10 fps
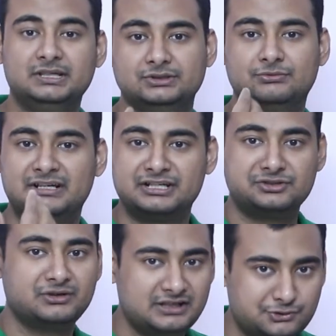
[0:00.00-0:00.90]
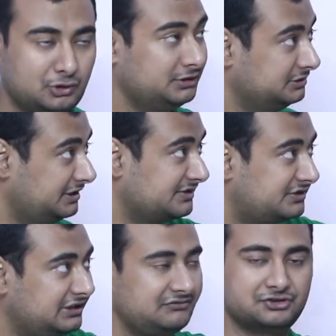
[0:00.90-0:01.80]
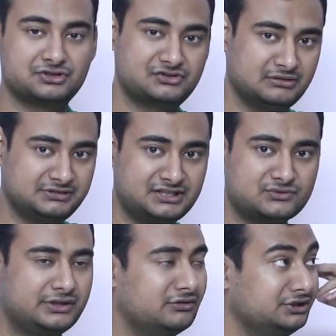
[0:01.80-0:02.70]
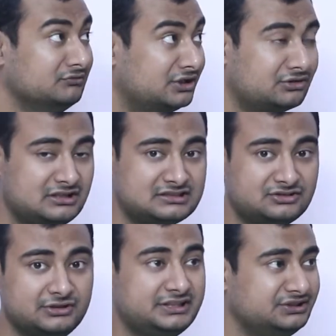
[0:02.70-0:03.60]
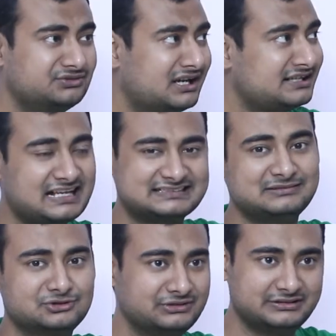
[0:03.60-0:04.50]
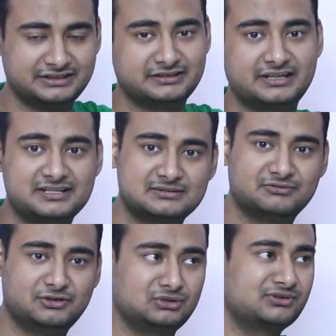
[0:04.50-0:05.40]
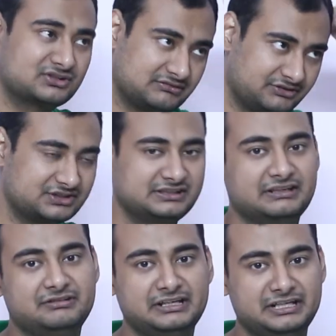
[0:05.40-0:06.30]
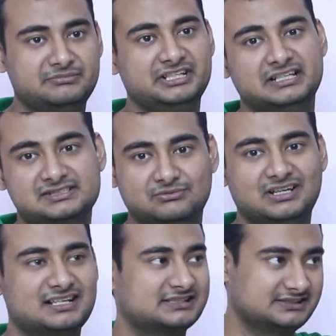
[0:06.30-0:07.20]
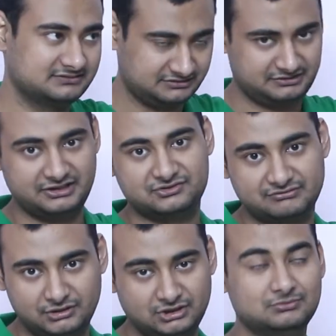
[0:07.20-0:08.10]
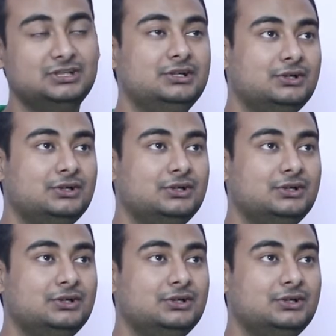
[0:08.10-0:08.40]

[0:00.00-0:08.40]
You went into a restaurant, there is a television, something is going on, you want to listen to it, you can't ask them to raise up the volume because the first thing every, anybody else will ask is reduce the volume.